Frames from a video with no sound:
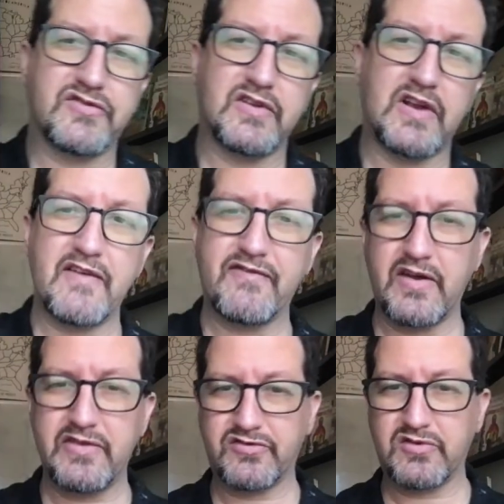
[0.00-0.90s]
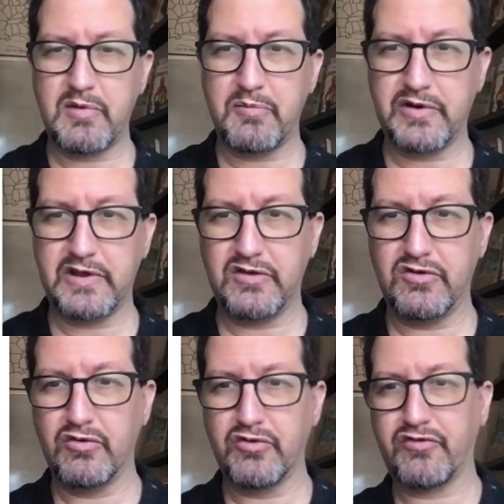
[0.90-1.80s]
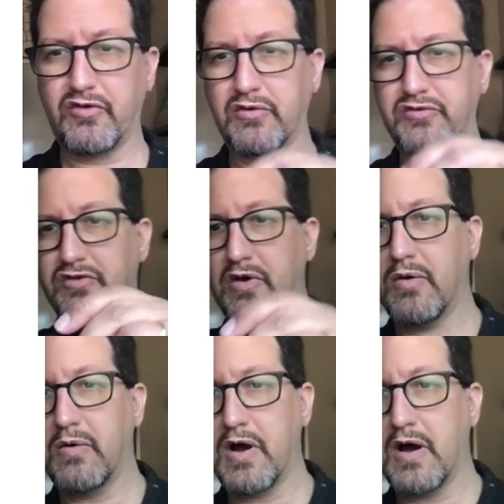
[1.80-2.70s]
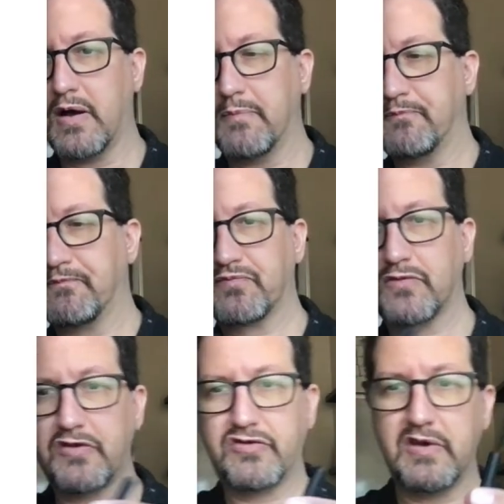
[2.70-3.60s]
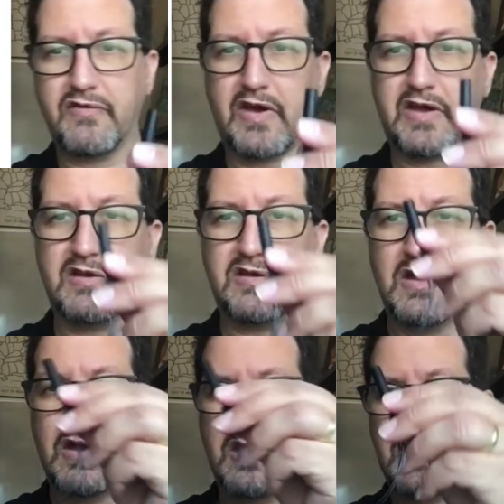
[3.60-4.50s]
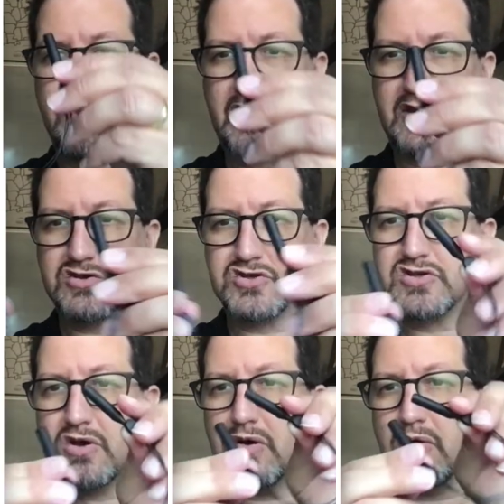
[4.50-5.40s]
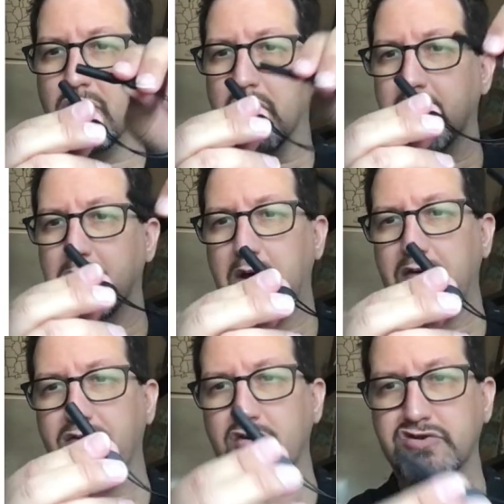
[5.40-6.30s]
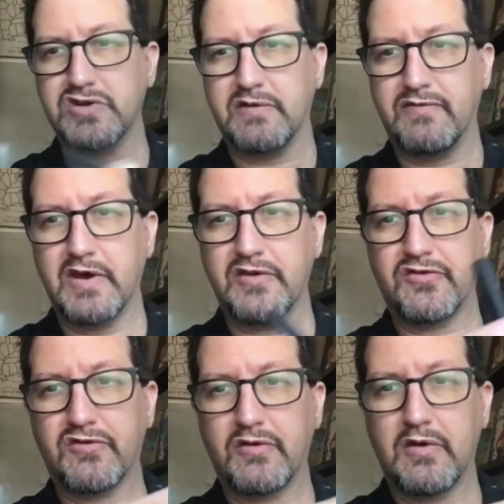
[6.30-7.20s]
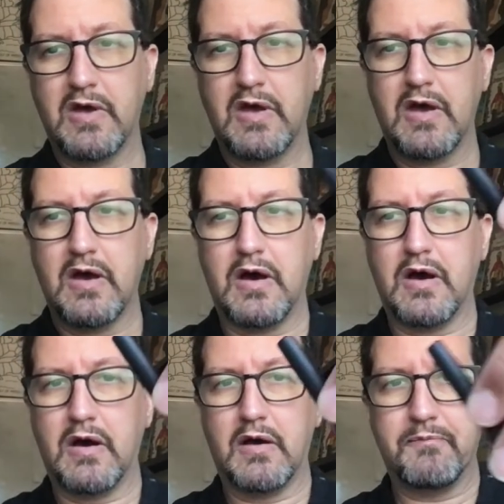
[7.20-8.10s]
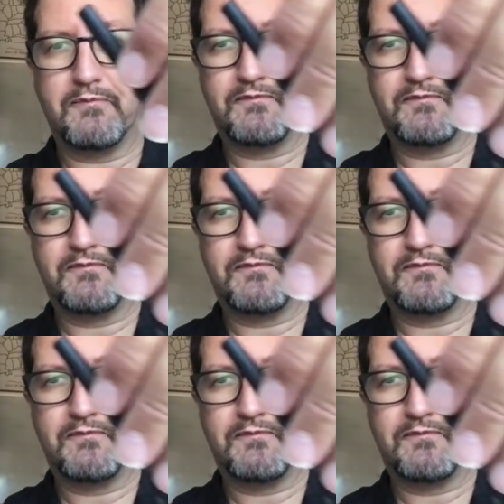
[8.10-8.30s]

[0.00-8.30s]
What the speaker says: and I find this to be pretty useful. So let's see if I can show my version of this. Um,